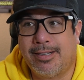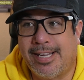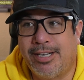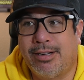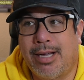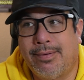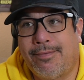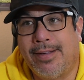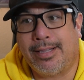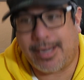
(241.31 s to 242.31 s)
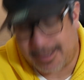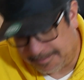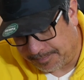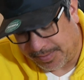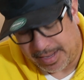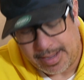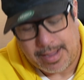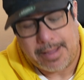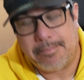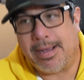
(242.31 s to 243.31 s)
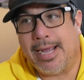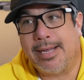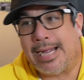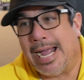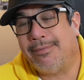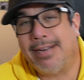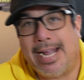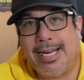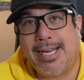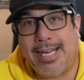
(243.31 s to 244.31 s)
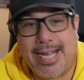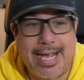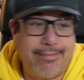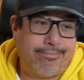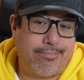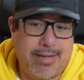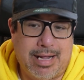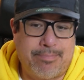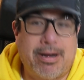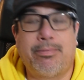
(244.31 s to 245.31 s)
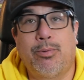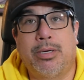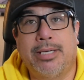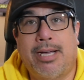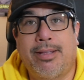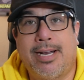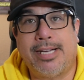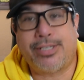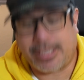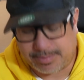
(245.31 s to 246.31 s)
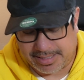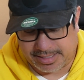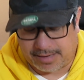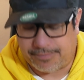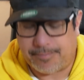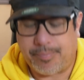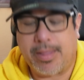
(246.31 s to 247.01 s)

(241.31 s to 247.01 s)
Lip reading: that you don't have a failure. But I haven't had any yet. I probably will now that I jinxed myself.